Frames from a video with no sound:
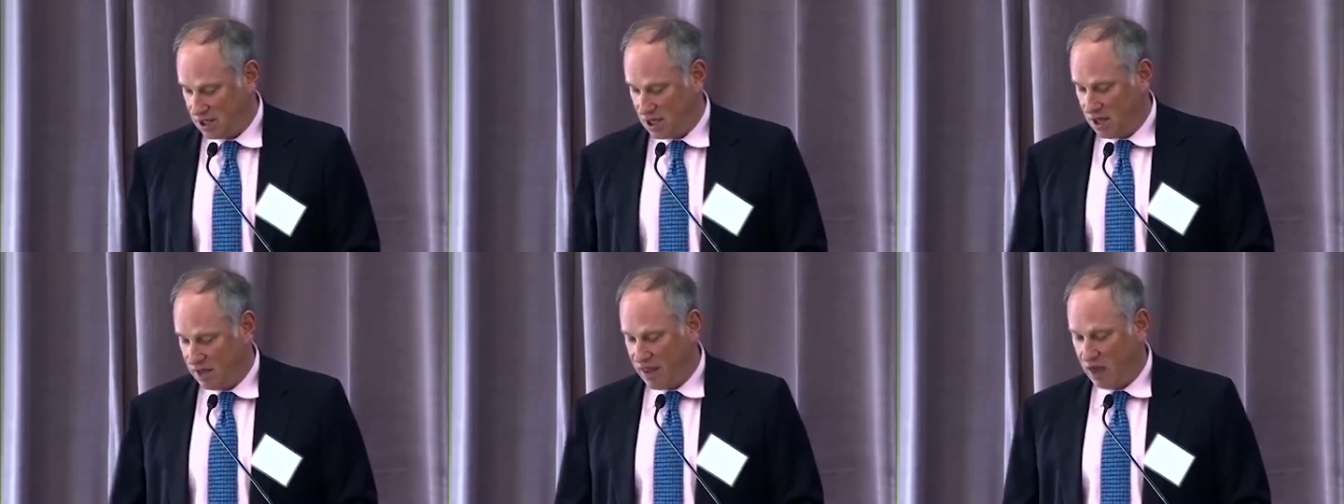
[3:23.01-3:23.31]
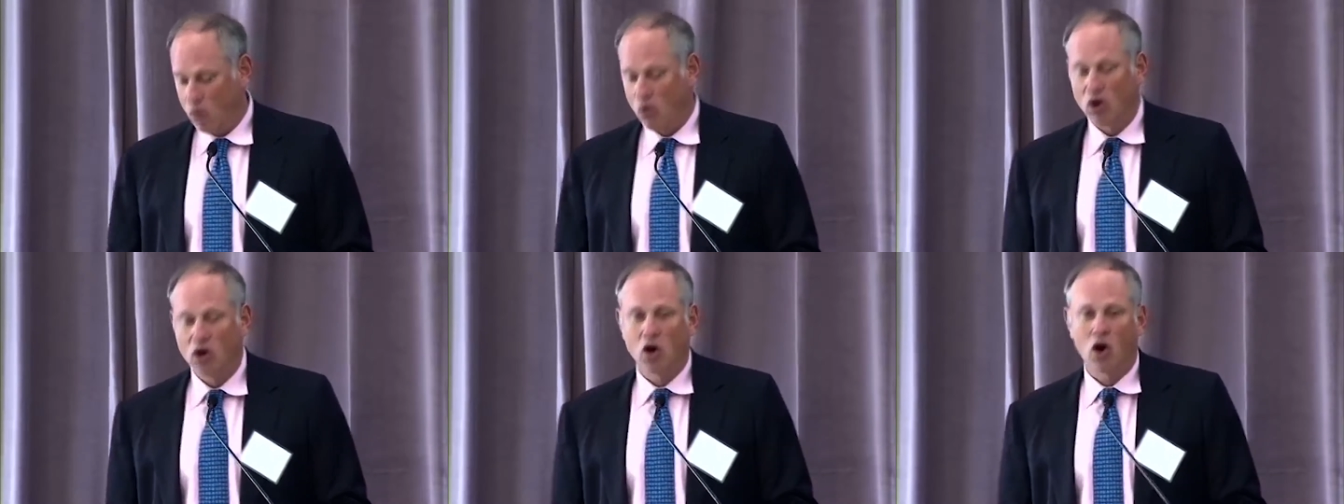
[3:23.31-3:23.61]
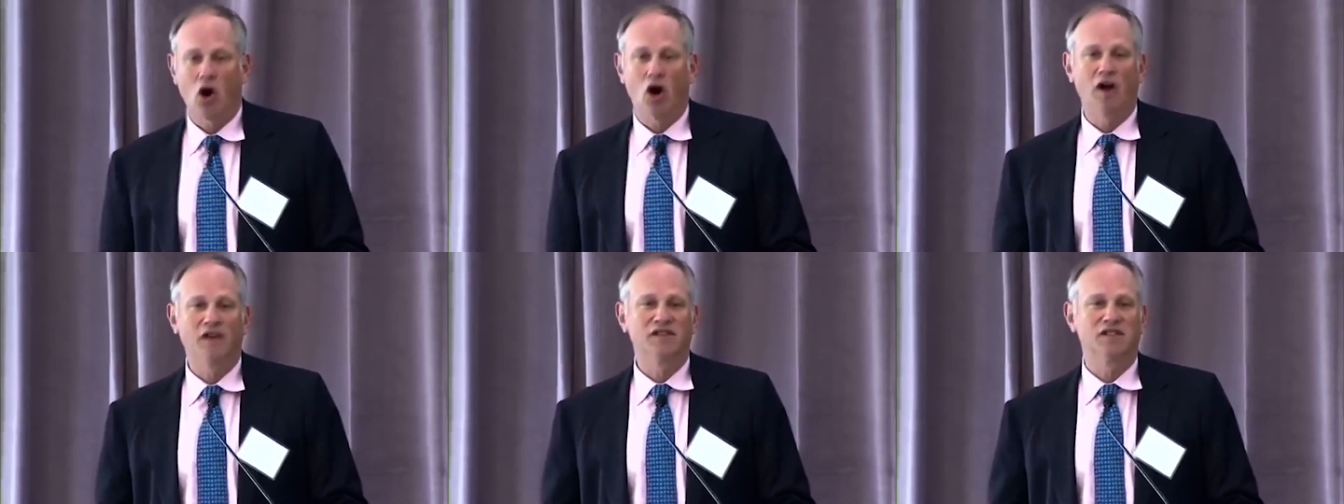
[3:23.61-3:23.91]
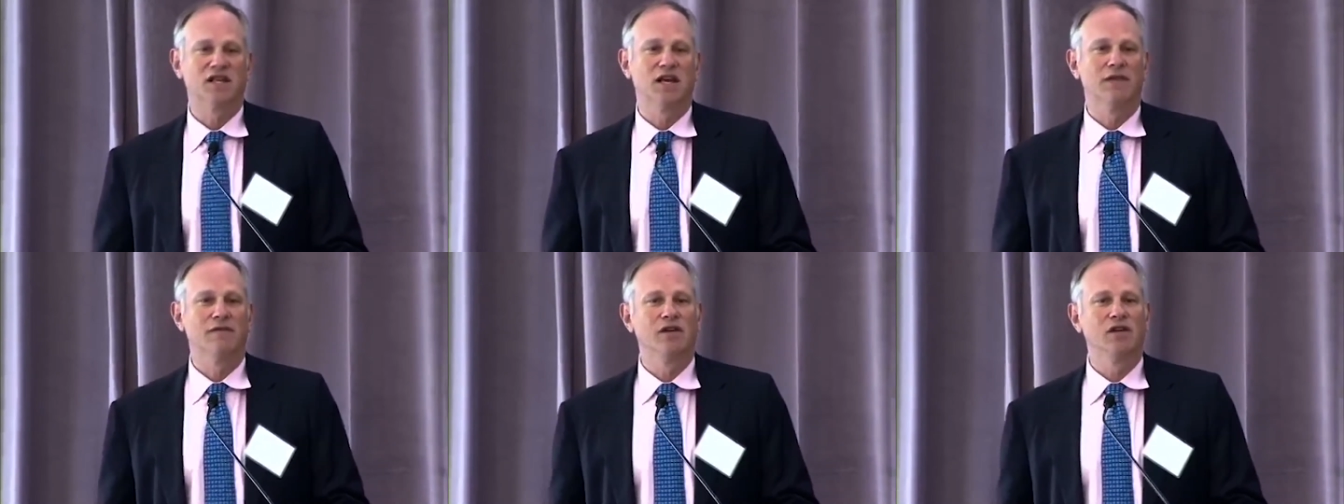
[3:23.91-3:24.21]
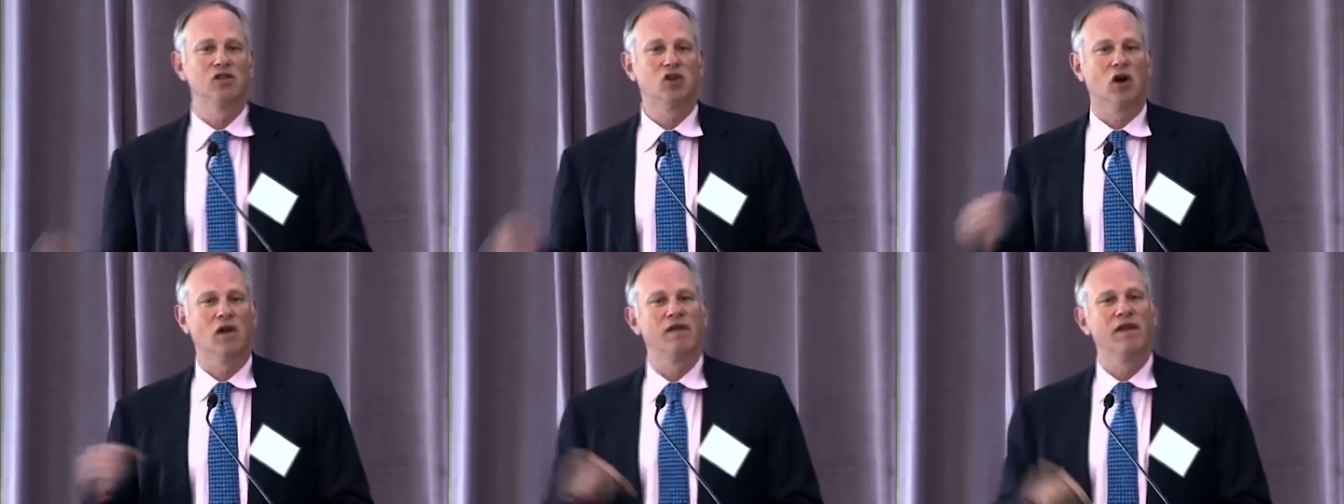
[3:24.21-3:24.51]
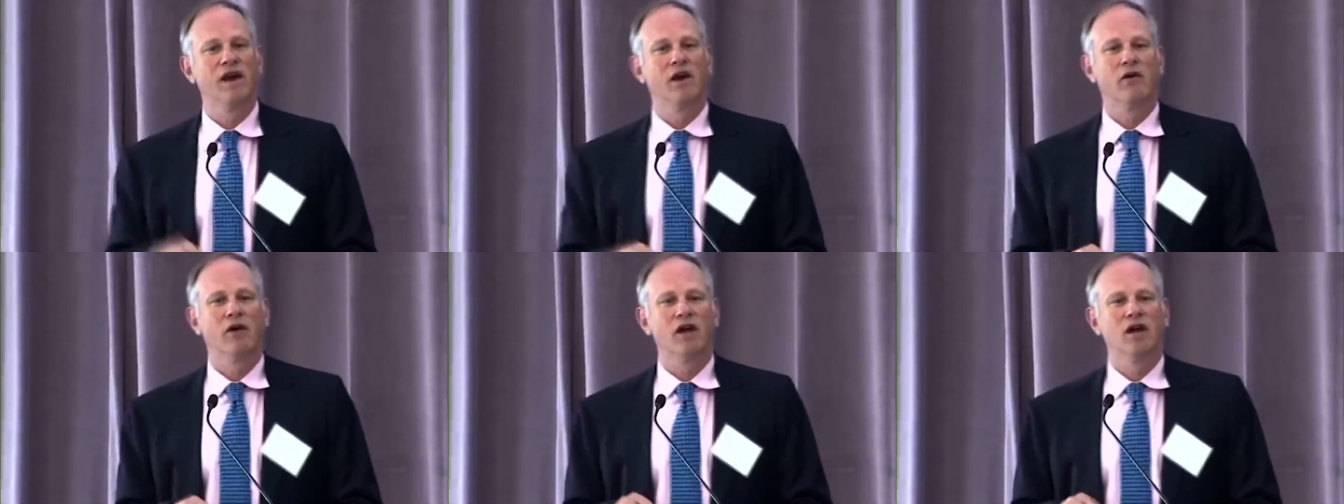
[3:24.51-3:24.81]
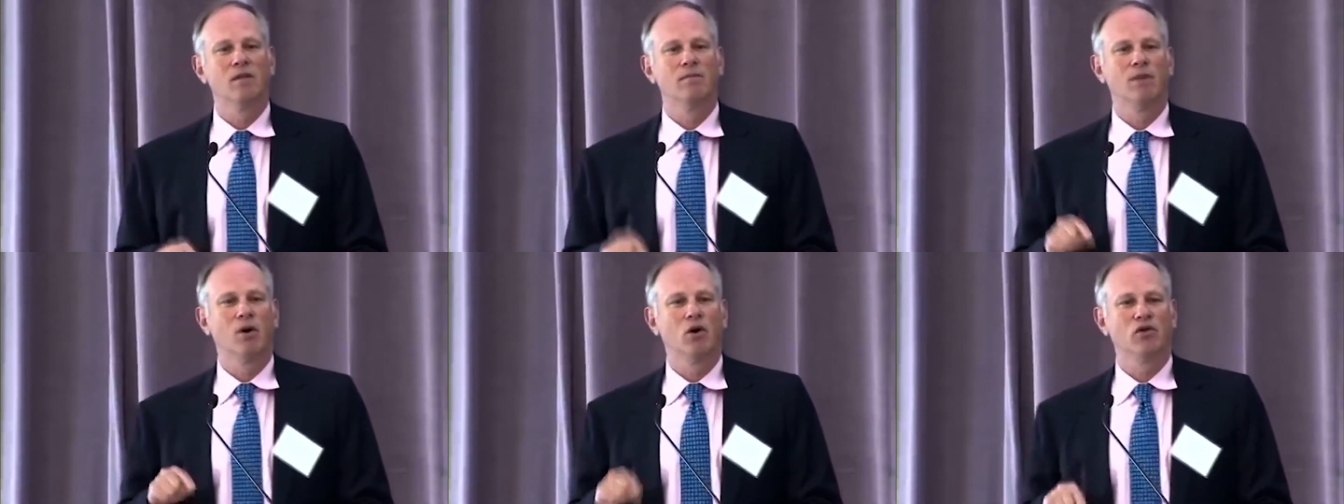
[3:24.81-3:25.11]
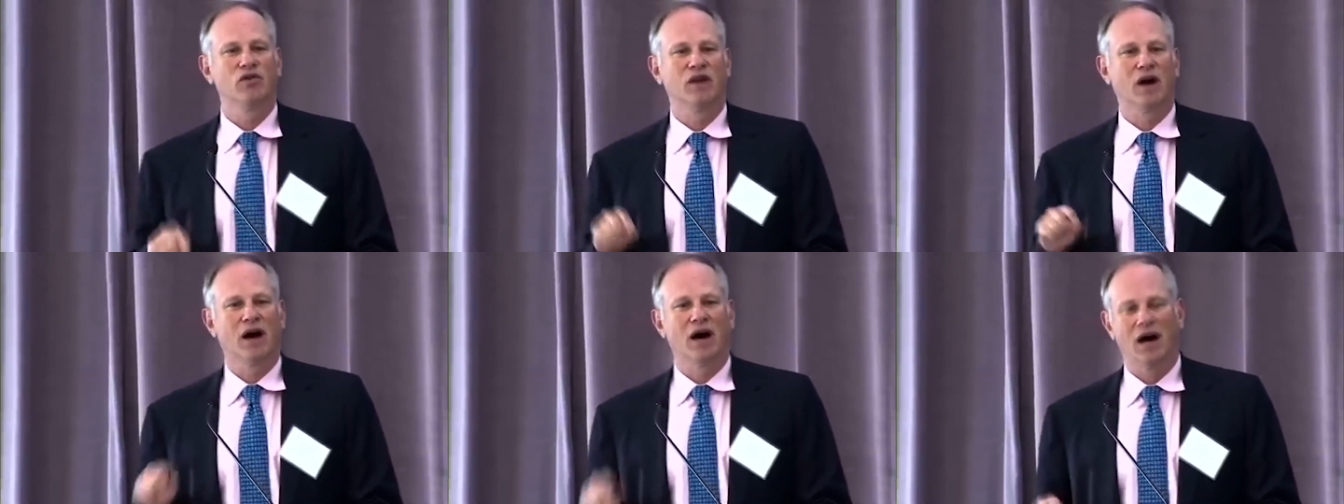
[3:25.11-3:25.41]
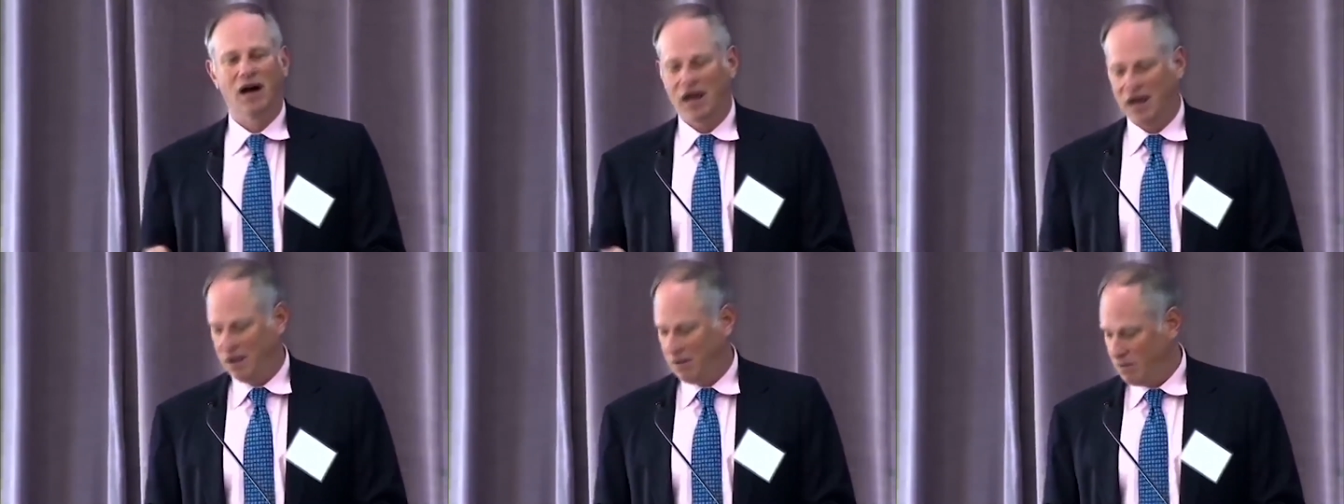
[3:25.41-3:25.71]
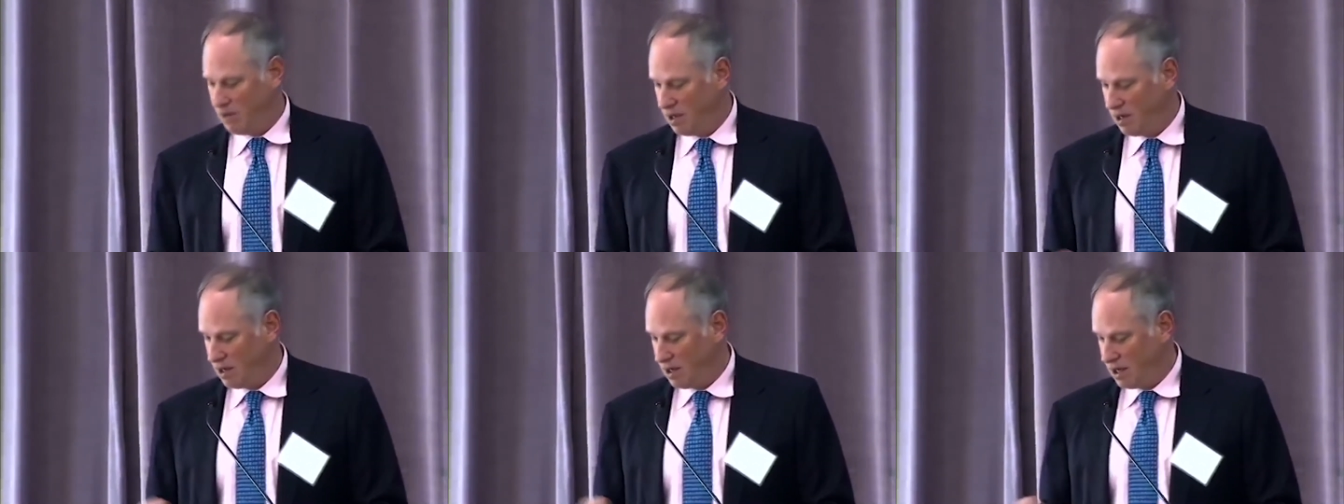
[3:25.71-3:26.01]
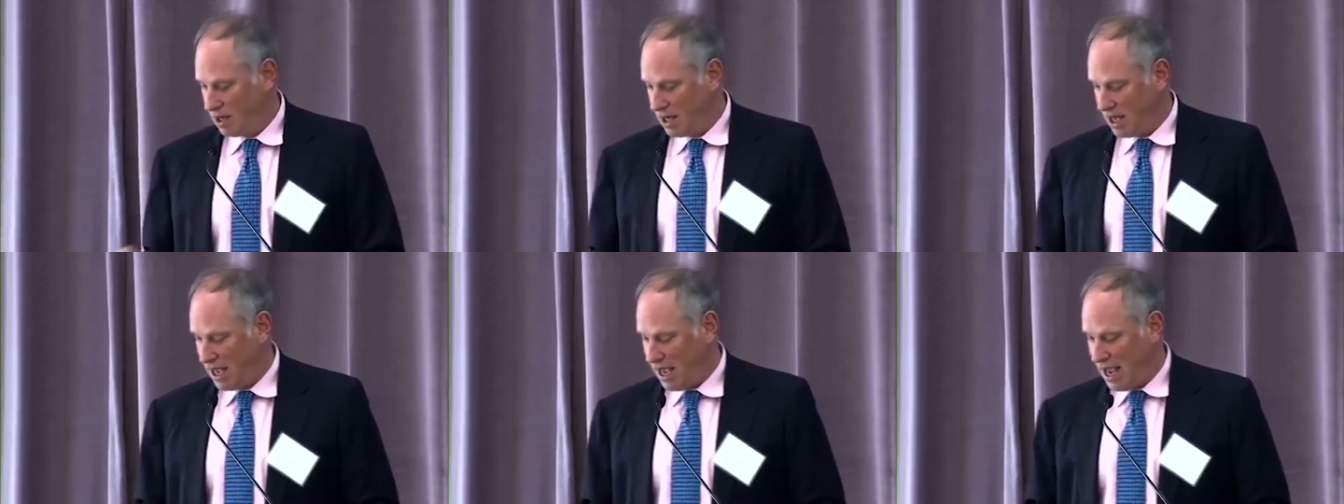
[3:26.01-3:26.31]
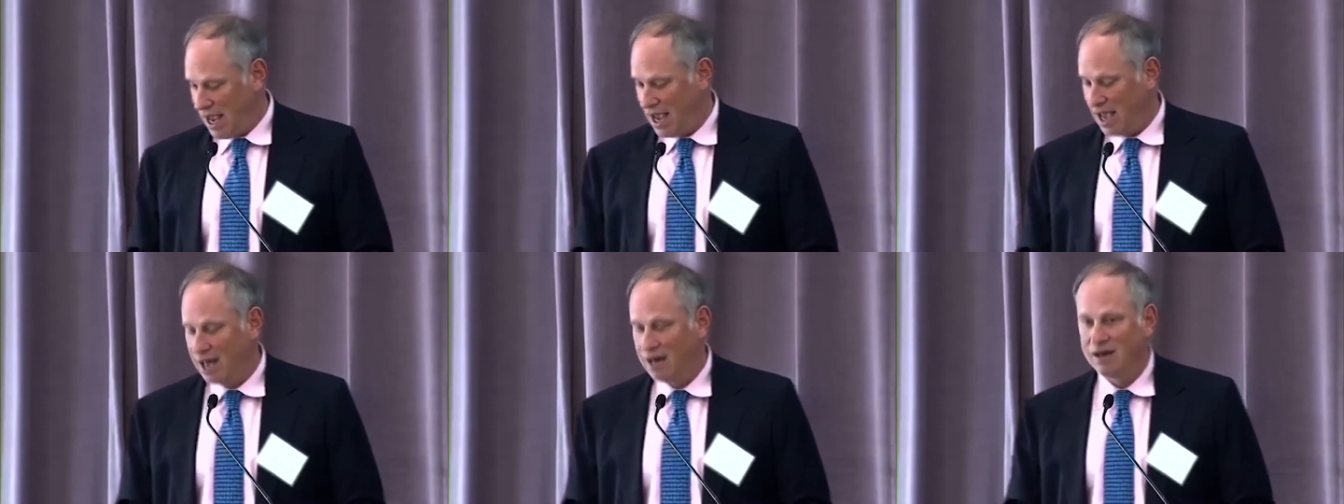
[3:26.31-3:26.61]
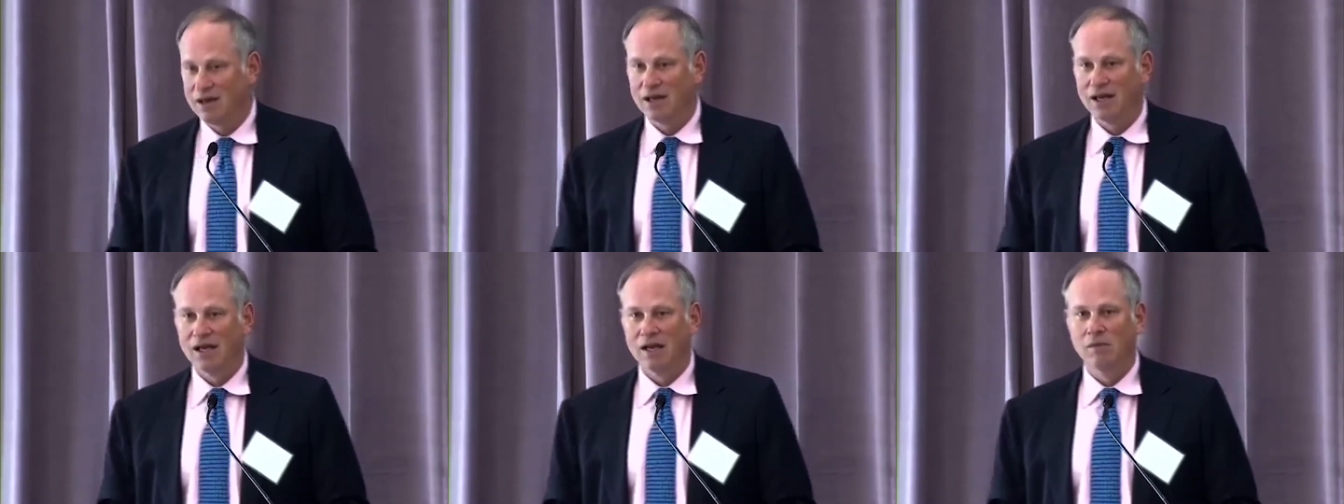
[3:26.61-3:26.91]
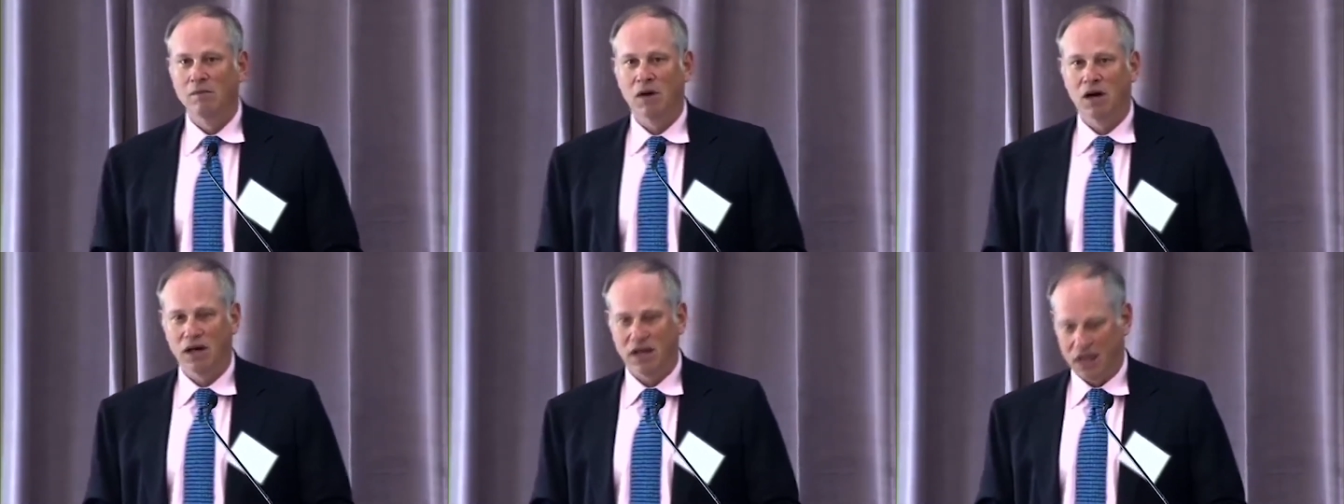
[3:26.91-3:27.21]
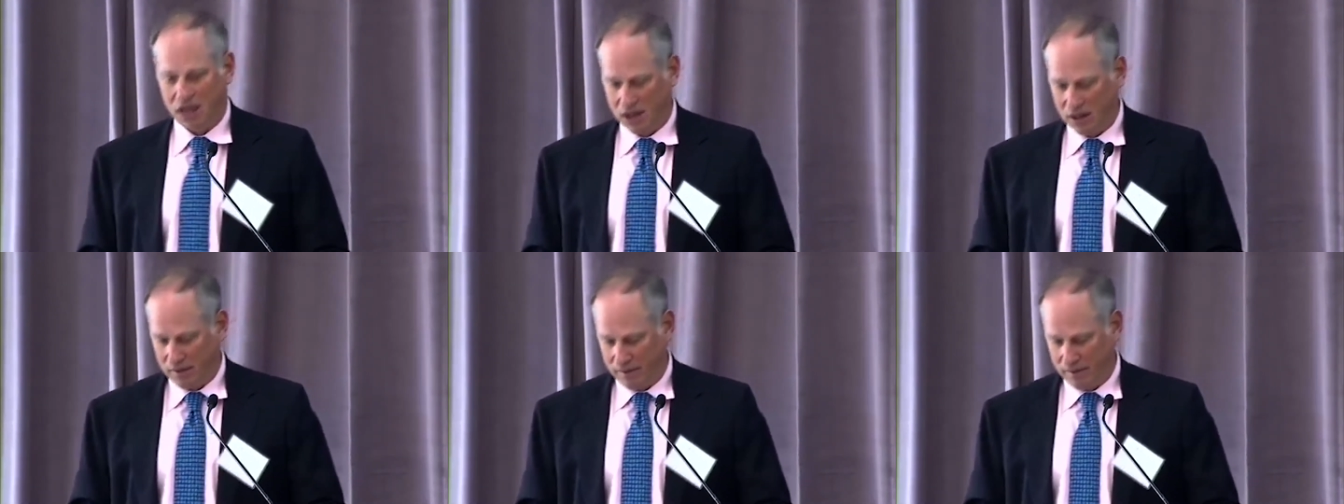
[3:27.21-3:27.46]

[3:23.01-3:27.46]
They want cost savings on their end in both time and in money.